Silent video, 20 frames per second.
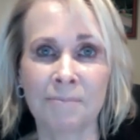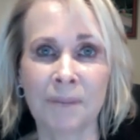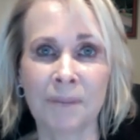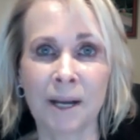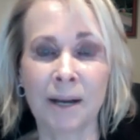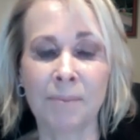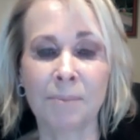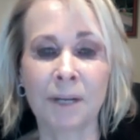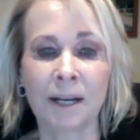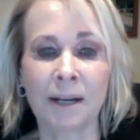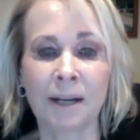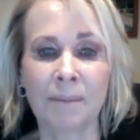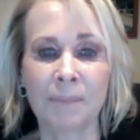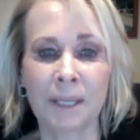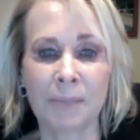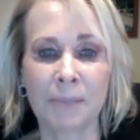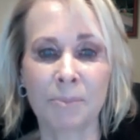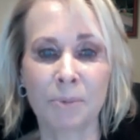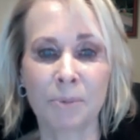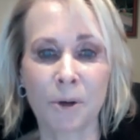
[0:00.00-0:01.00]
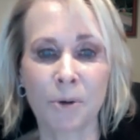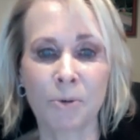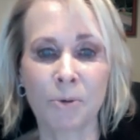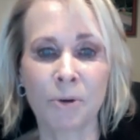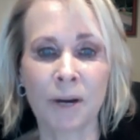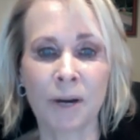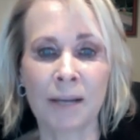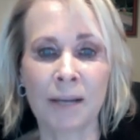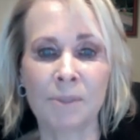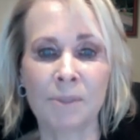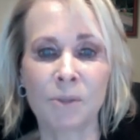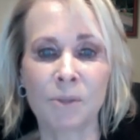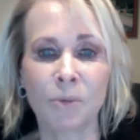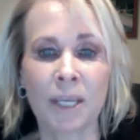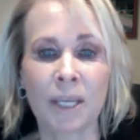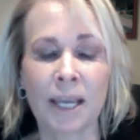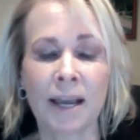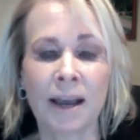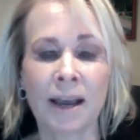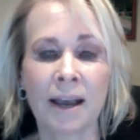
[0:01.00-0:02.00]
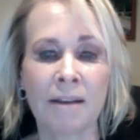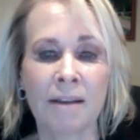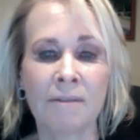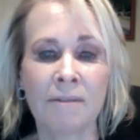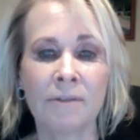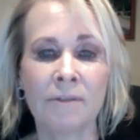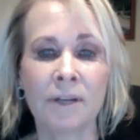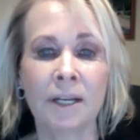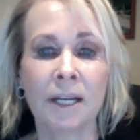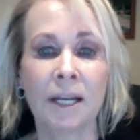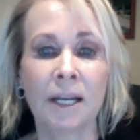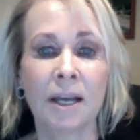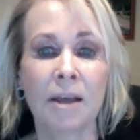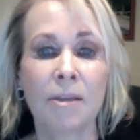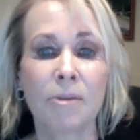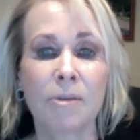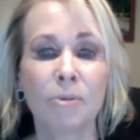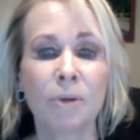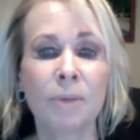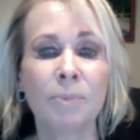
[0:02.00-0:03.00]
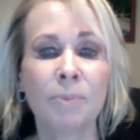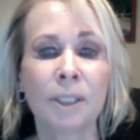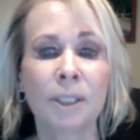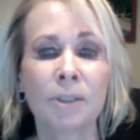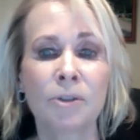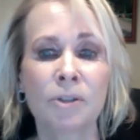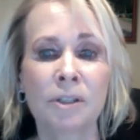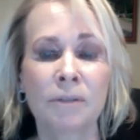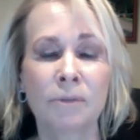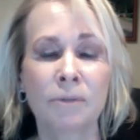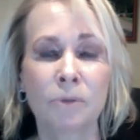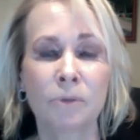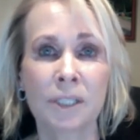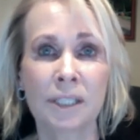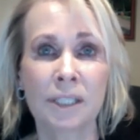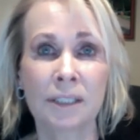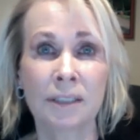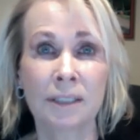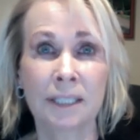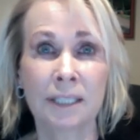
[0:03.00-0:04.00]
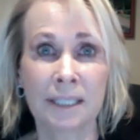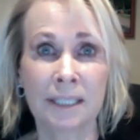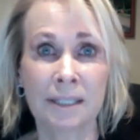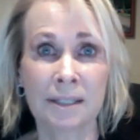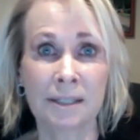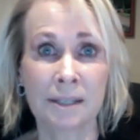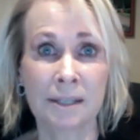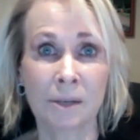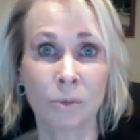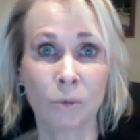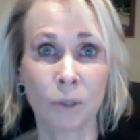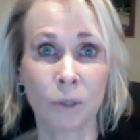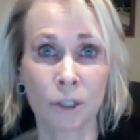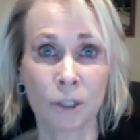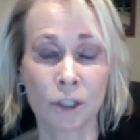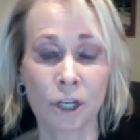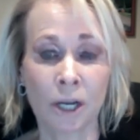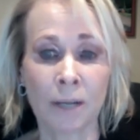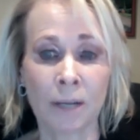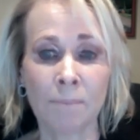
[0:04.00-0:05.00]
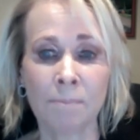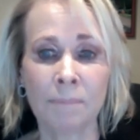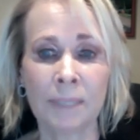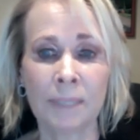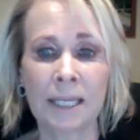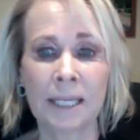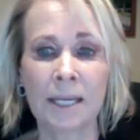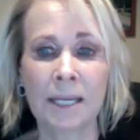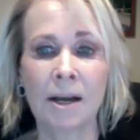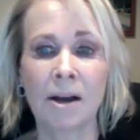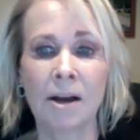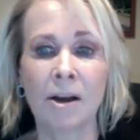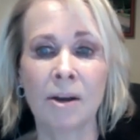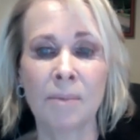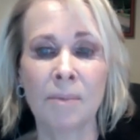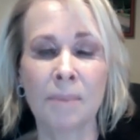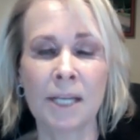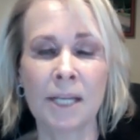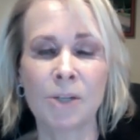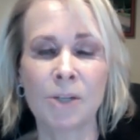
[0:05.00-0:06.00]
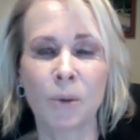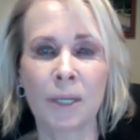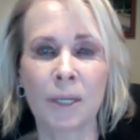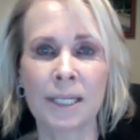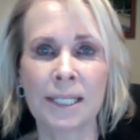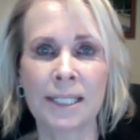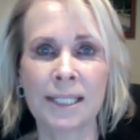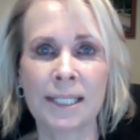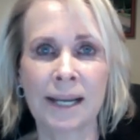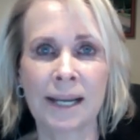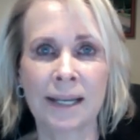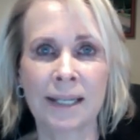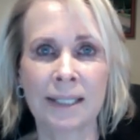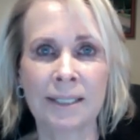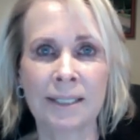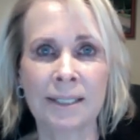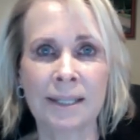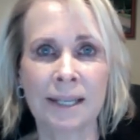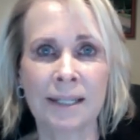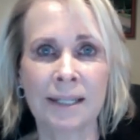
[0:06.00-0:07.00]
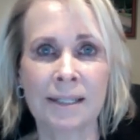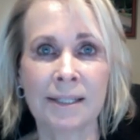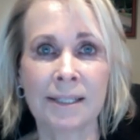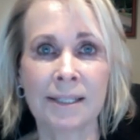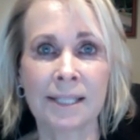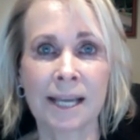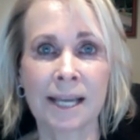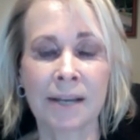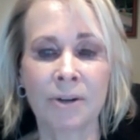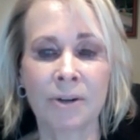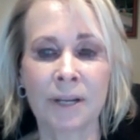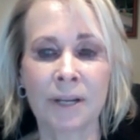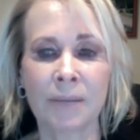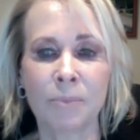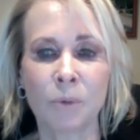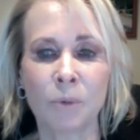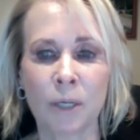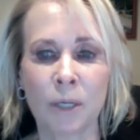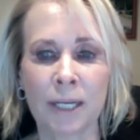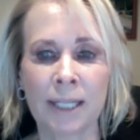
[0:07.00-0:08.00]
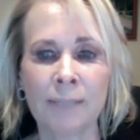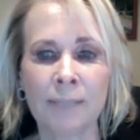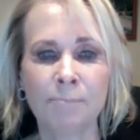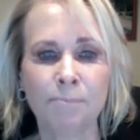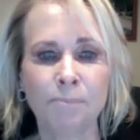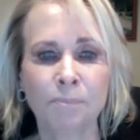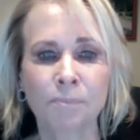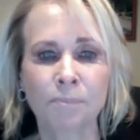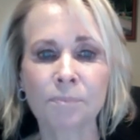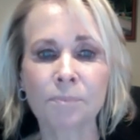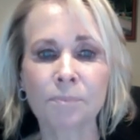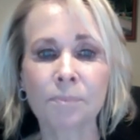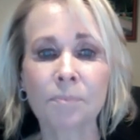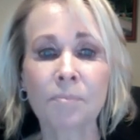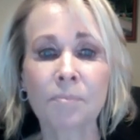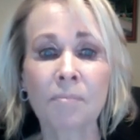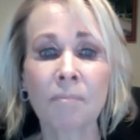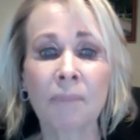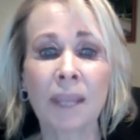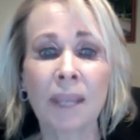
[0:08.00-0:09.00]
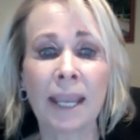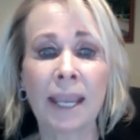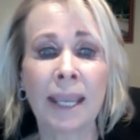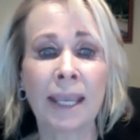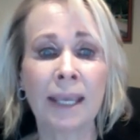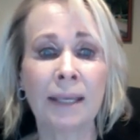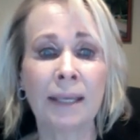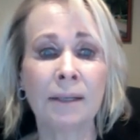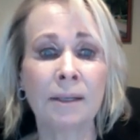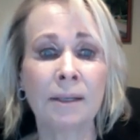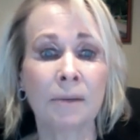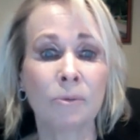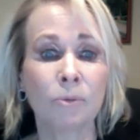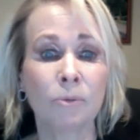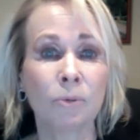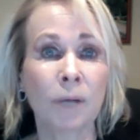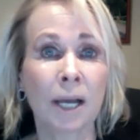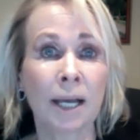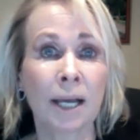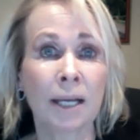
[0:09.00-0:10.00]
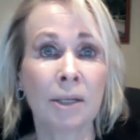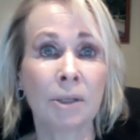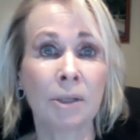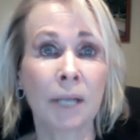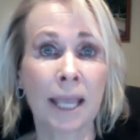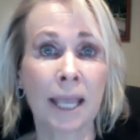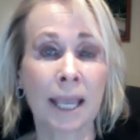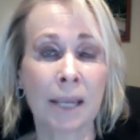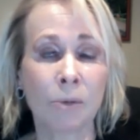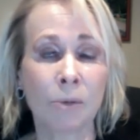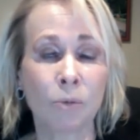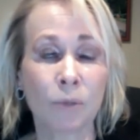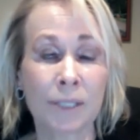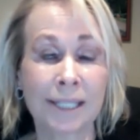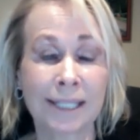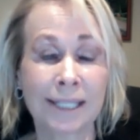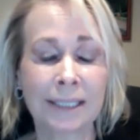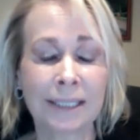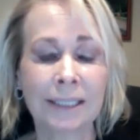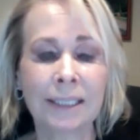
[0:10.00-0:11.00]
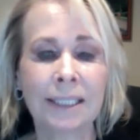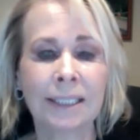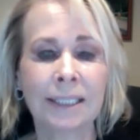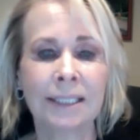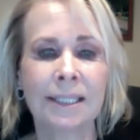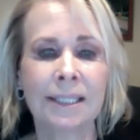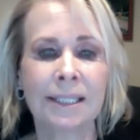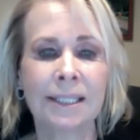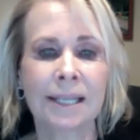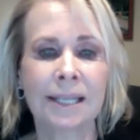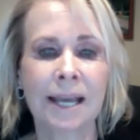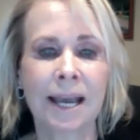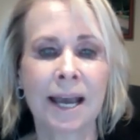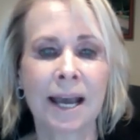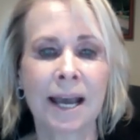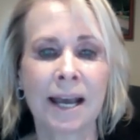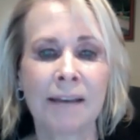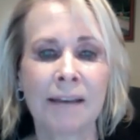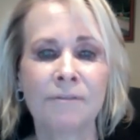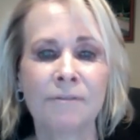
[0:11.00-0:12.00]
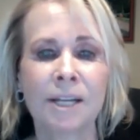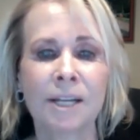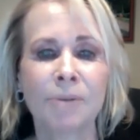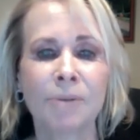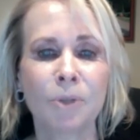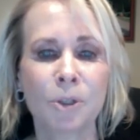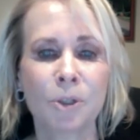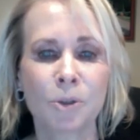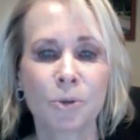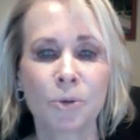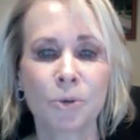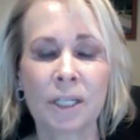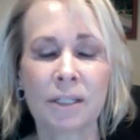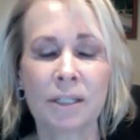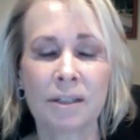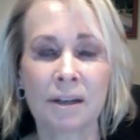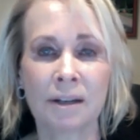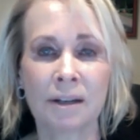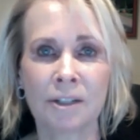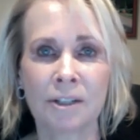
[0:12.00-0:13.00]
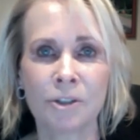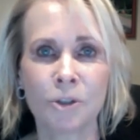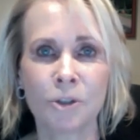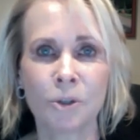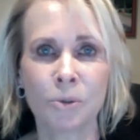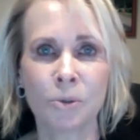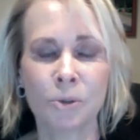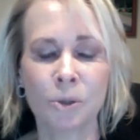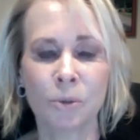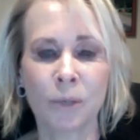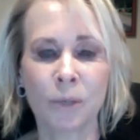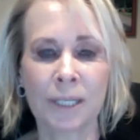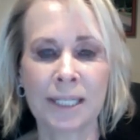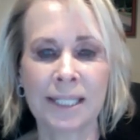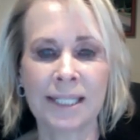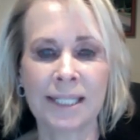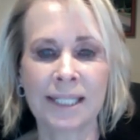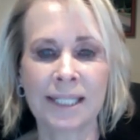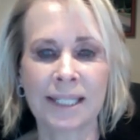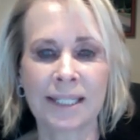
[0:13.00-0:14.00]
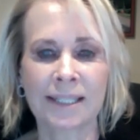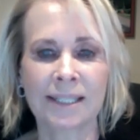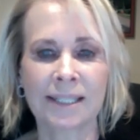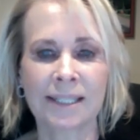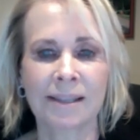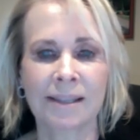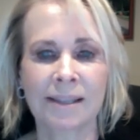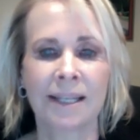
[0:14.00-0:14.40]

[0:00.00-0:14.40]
upcoming programs. We have 3 Pillars of Resilience, a workshop on May 22nd, that's a Saturday morning, and a resilience half-day retreat on June 26th.